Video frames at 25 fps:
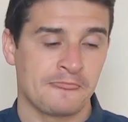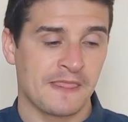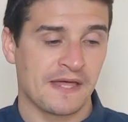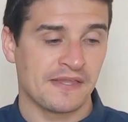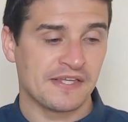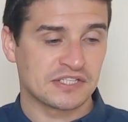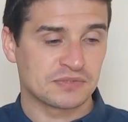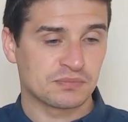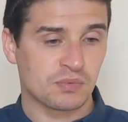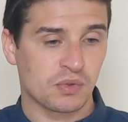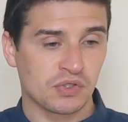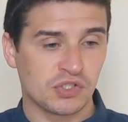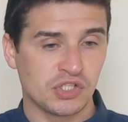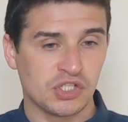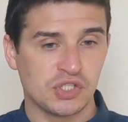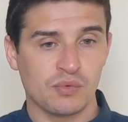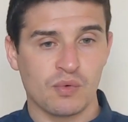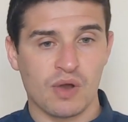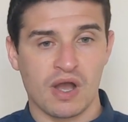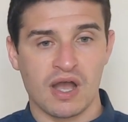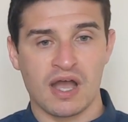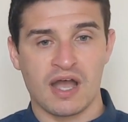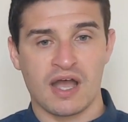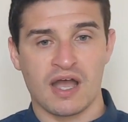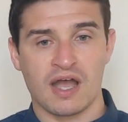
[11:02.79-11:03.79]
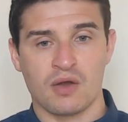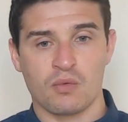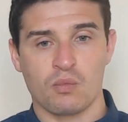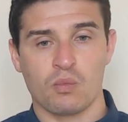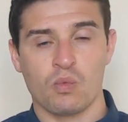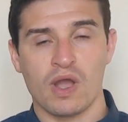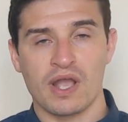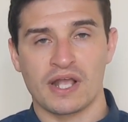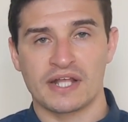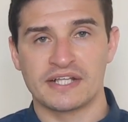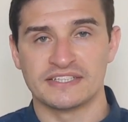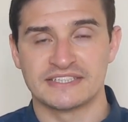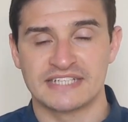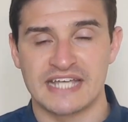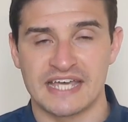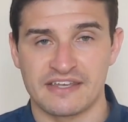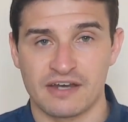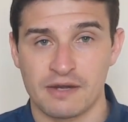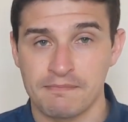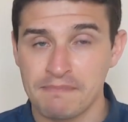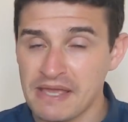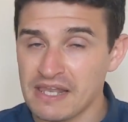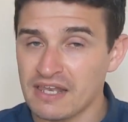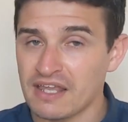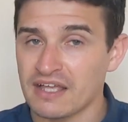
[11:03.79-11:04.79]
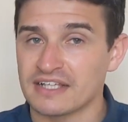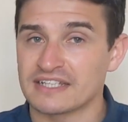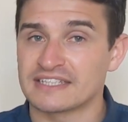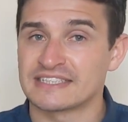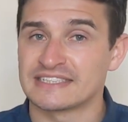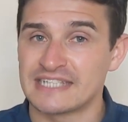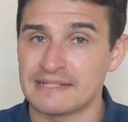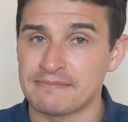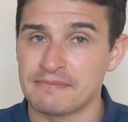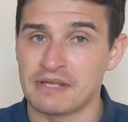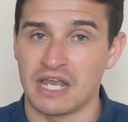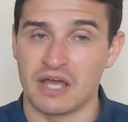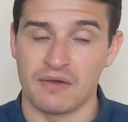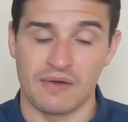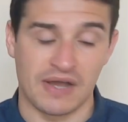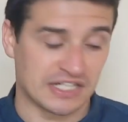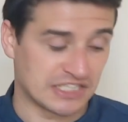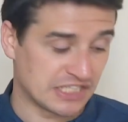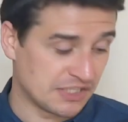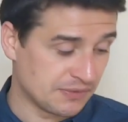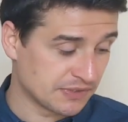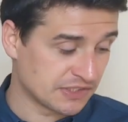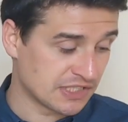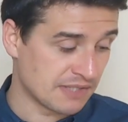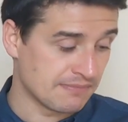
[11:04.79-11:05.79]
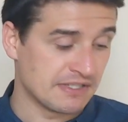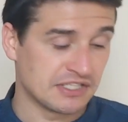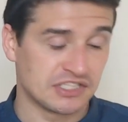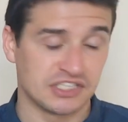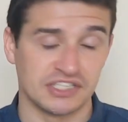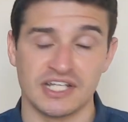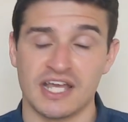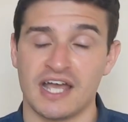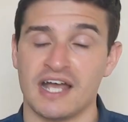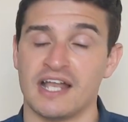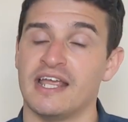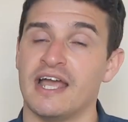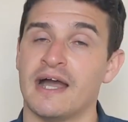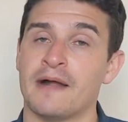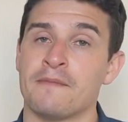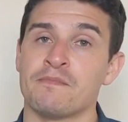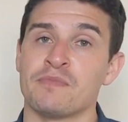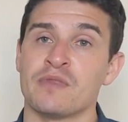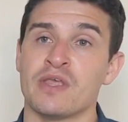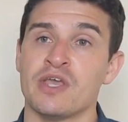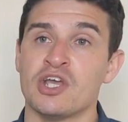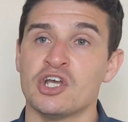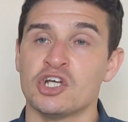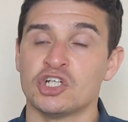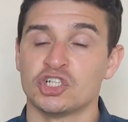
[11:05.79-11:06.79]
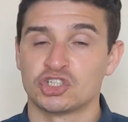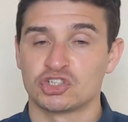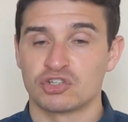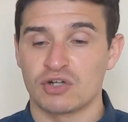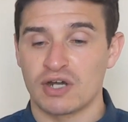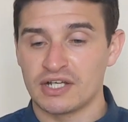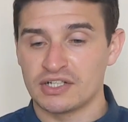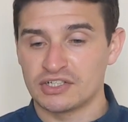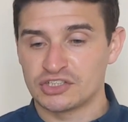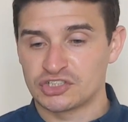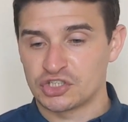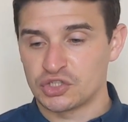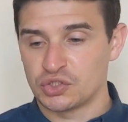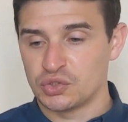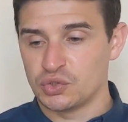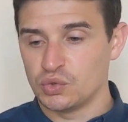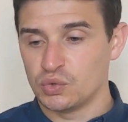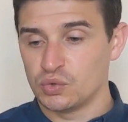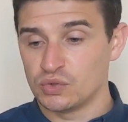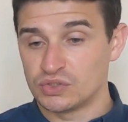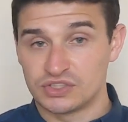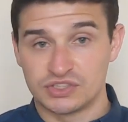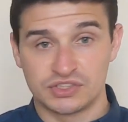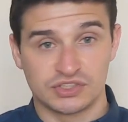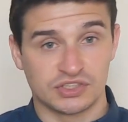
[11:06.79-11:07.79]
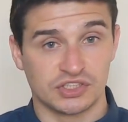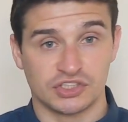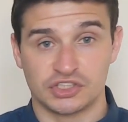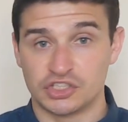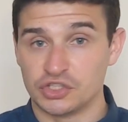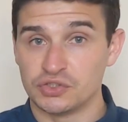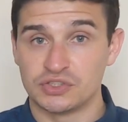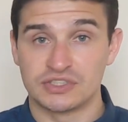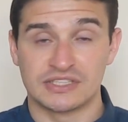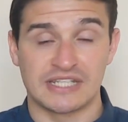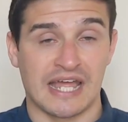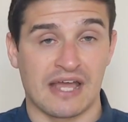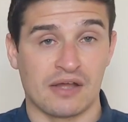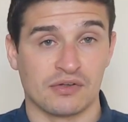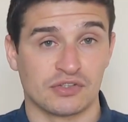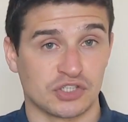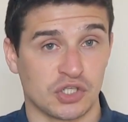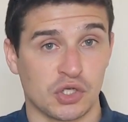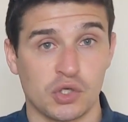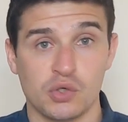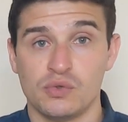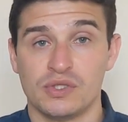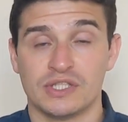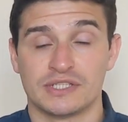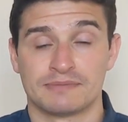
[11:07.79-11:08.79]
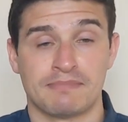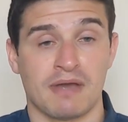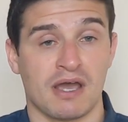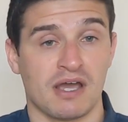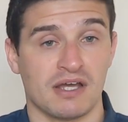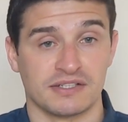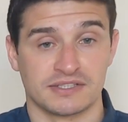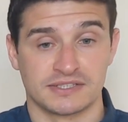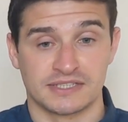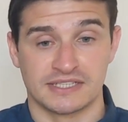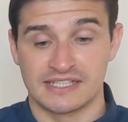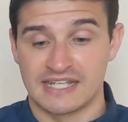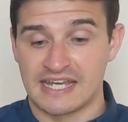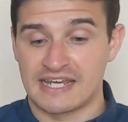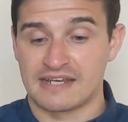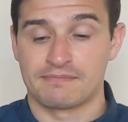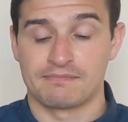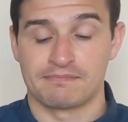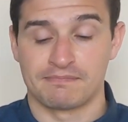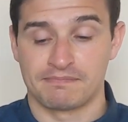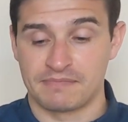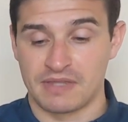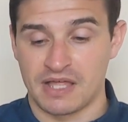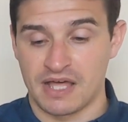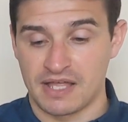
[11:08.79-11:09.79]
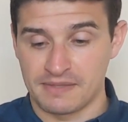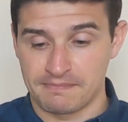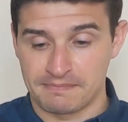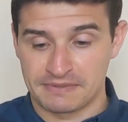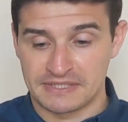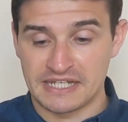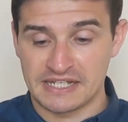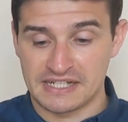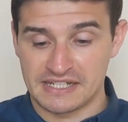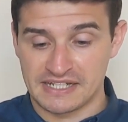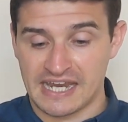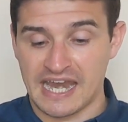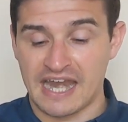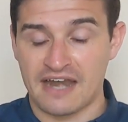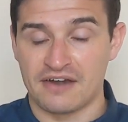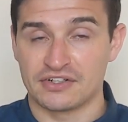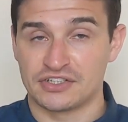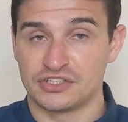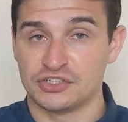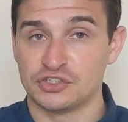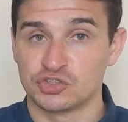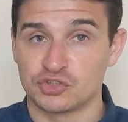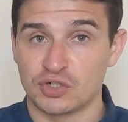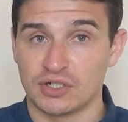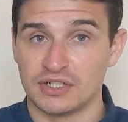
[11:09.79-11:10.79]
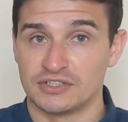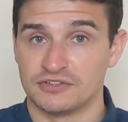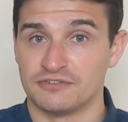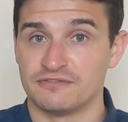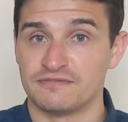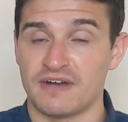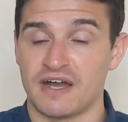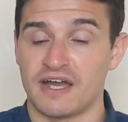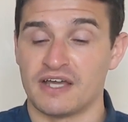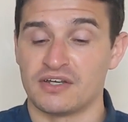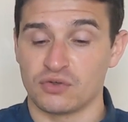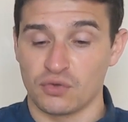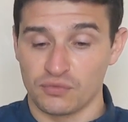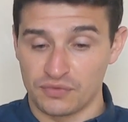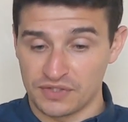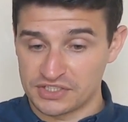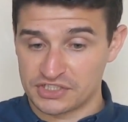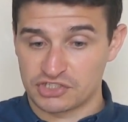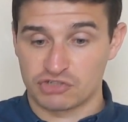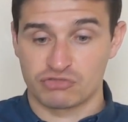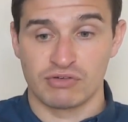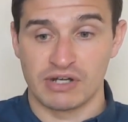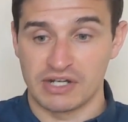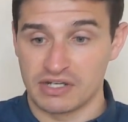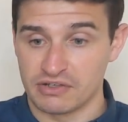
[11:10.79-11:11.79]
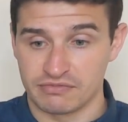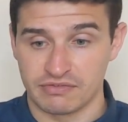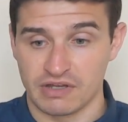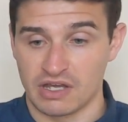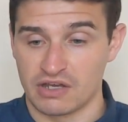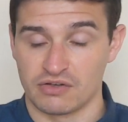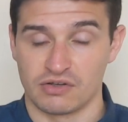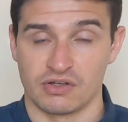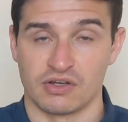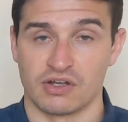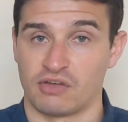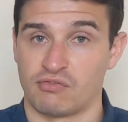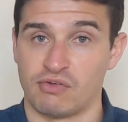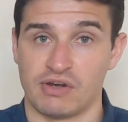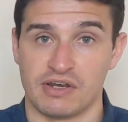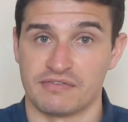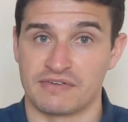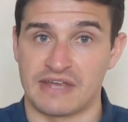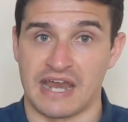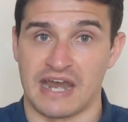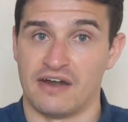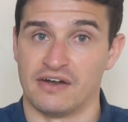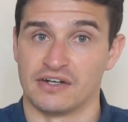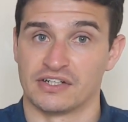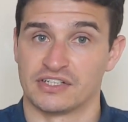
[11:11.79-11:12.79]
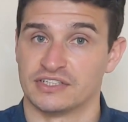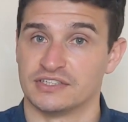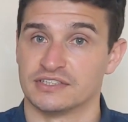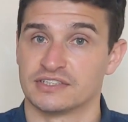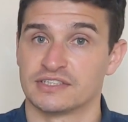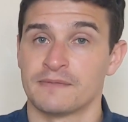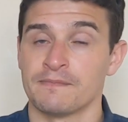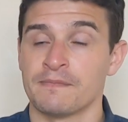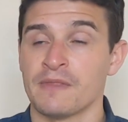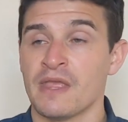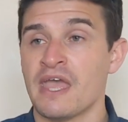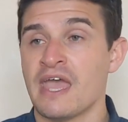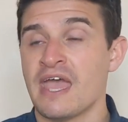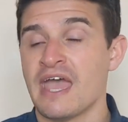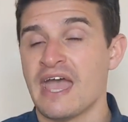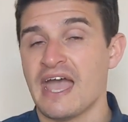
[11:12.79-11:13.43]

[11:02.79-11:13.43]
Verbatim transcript: Now, this one you are working together, a bit like Similo, actually, which I mentioned earlier, trying to deduce down to who this person, the particular character you're trying to find on this grid of characters.